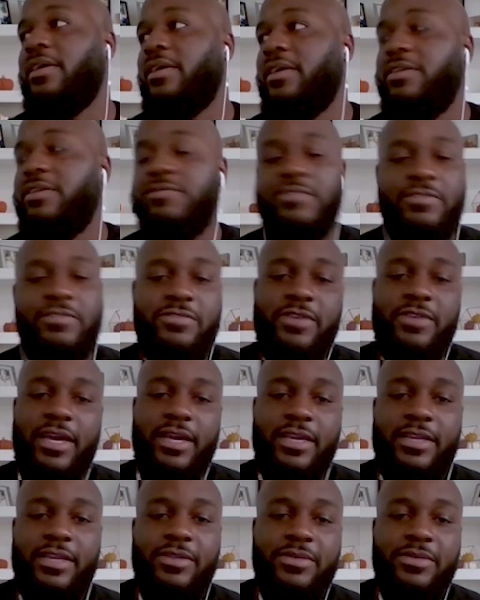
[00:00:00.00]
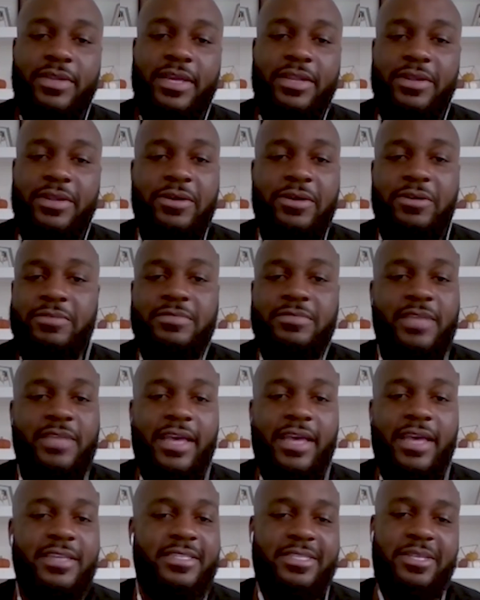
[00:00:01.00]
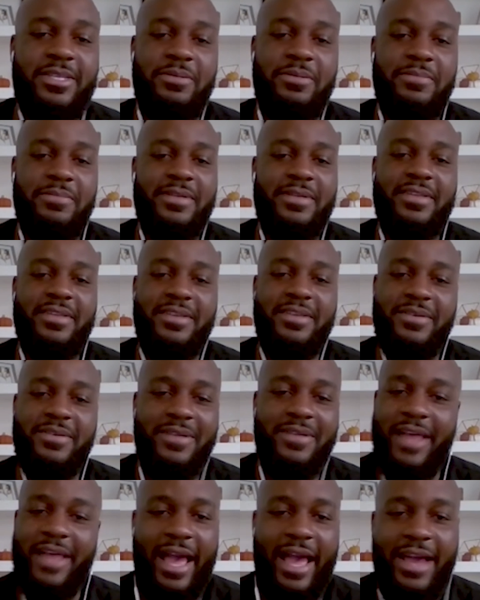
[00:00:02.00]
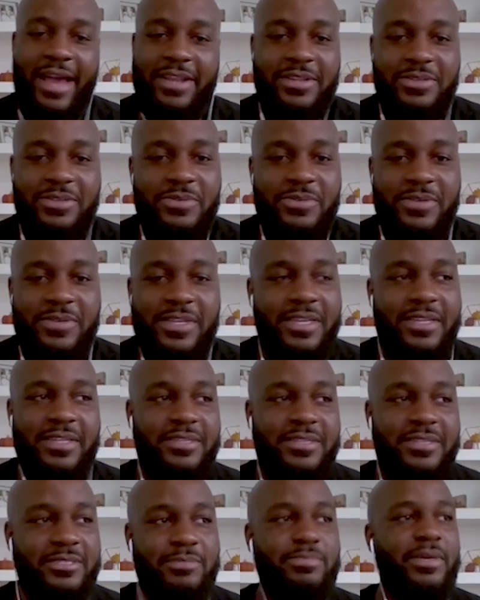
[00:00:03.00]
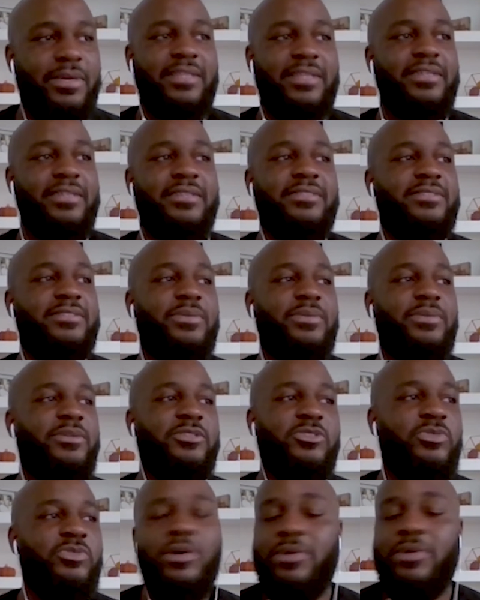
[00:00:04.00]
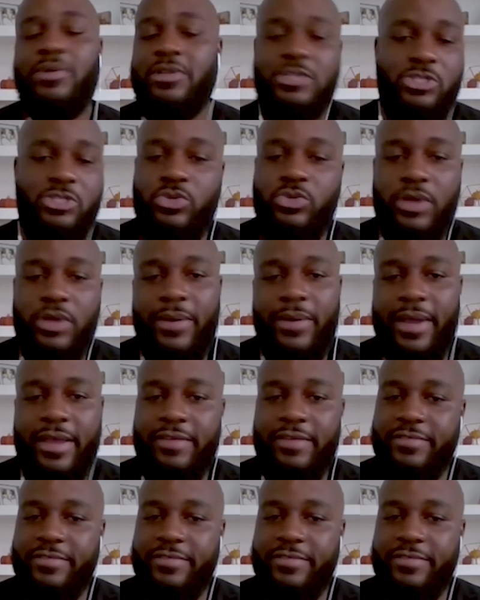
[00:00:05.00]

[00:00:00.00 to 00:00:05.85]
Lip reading: Even if you gotta get on their nerves, ask them, how do you get inspected so that you know that you don't have it?